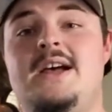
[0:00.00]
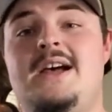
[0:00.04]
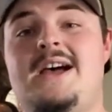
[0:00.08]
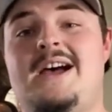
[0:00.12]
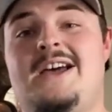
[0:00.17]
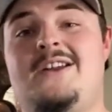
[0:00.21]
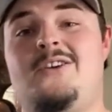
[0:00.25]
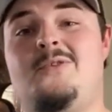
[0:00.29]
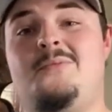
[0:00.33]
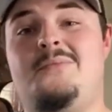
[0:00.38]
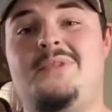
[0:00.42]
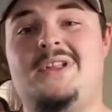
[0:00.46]
I
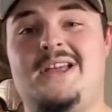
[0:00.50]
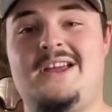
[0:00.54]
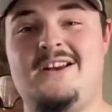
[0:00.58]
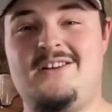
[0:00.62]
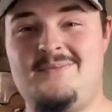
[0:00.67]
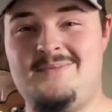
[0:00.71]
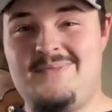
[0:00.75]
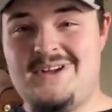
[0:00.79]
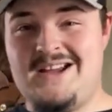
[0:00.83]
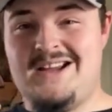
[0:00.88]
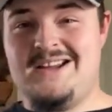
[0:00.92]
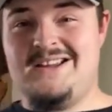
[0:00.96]
don't plan
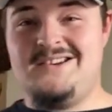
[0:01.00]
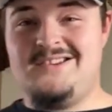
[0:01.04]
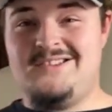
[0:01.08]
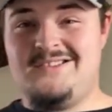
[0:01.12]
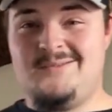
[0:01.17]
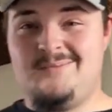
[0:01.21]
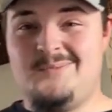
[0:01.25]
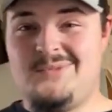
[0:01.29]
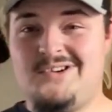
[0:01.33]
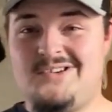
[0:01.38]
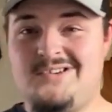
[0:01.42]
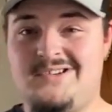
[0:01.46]
on buying another
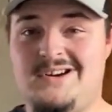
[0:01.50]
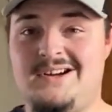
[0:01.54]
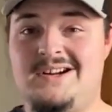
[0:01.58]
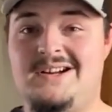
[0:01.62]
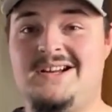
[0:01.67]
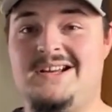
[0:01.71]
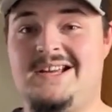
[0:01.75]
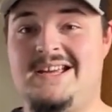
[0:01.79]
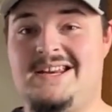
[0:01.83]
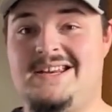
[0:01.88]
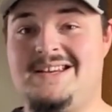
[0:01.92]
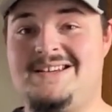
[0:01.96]
bar
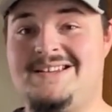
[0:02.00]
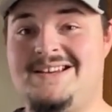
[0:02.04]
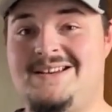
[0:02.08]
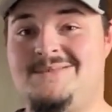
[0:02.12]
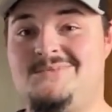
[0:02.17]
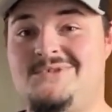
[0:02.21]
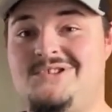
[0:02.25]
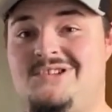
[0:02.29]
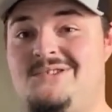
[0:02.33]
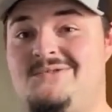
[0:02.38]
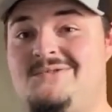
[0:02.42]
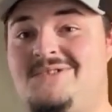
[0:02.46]
anytime
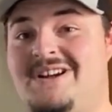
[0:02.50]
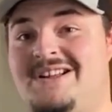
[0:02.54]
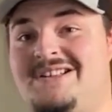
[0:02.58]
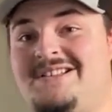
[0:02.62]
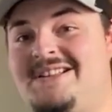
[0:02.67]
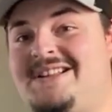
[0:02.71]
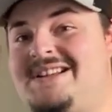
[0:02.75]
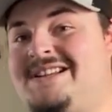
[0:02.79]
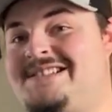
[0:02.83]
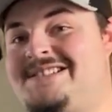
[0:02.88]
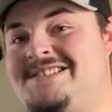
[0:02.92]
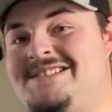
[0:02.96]
soon
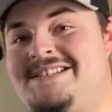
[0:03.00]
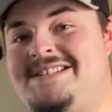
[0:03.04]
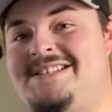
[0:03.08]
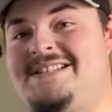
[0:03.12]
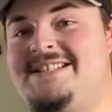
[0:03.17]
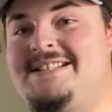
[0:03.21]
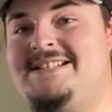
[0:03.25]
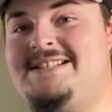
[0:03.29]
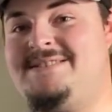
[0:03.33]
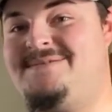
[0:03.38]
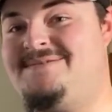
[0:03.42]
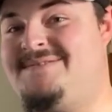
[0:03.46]
unless I
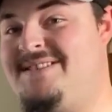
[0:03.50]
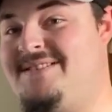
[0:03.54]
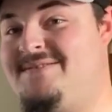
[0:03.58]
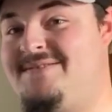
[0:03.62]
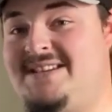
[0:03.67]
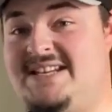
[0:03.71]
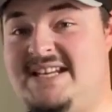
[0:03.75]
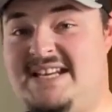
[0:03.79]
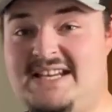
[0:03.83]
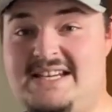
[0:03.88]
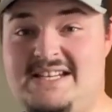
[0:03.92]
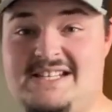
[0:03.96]
get a
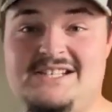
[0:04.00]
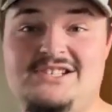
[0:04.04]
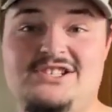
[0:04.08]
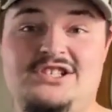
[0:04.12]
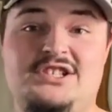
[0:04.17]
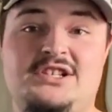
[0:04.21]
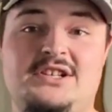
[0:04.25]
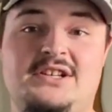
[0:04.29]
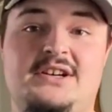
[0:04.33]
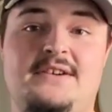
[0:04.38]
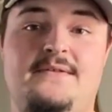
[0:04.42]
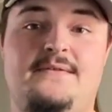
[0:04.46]

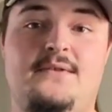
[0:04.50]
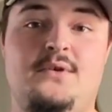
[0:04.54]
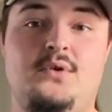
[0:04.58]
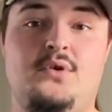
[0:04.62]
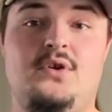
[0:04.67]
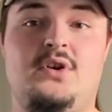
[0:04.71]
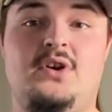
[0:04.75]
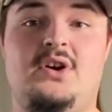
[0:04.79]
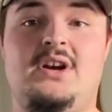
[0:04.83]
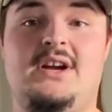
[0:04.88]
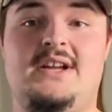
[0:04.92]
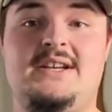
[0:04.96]
15-inch
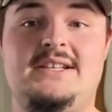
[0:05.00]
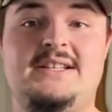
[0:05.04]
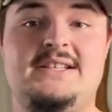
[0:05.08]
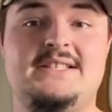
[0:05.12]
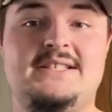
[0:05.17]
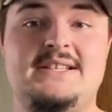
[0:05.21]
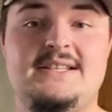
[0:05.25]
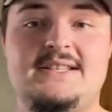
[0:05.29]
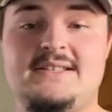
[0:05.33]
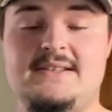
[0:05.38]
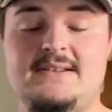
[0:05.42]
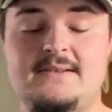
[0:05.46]
for hunting
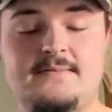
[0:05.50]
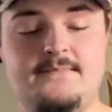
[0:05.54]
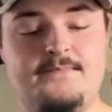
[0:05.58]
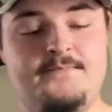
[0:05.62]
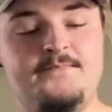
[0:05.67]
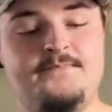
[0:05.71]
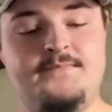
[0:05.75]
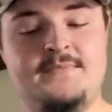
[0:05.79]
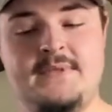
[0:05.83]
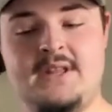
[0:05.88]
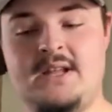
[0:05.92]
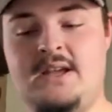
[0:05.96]
season.
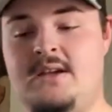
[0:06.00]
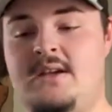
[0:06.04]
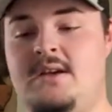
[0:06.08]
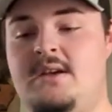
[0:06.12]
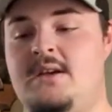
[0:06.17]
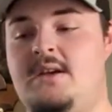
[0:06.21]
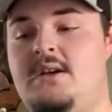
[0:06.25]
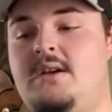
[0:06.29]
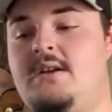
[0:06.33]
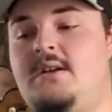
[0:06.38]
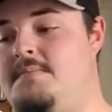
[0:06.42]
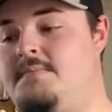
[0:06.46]

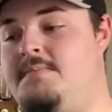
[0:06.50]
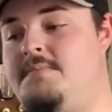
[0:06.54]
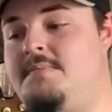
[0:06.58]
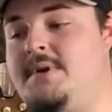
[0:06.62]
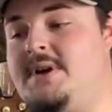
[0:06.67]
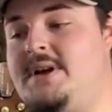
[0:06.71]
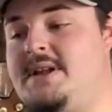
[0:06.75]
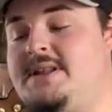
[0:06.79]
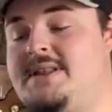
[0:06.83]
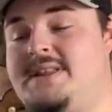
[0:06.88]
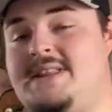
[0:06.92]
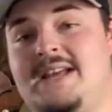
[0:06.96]

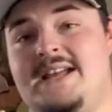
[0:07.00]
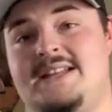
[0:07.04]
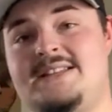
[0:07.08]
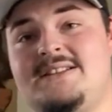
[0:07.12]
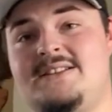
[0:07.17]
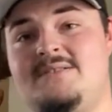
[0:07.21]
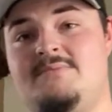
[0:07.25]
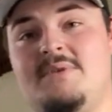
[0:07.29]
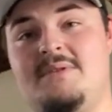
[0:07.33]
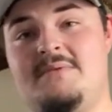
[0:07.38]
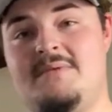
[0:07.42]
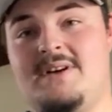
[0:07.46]
But that's
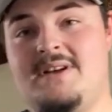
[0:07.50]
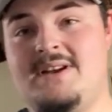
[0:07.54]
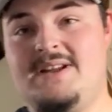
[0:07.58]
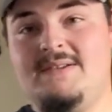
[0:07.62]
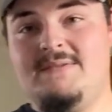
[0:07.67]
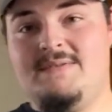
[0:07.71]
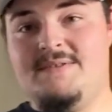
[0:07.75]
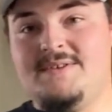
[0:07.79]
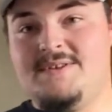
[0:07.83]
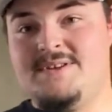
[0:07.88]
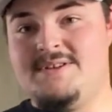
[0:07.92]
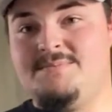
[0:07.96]
going to be about
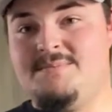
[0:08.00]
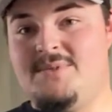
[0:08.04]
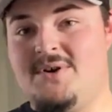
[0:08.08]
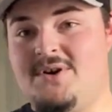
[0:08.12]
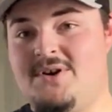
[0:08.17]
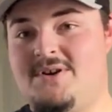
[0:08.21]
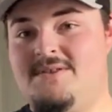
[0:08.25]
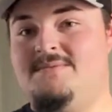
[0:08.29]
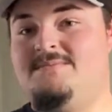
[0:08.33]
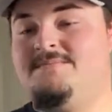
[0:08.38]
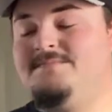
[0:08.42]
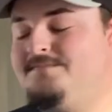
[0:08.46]
it for this bar.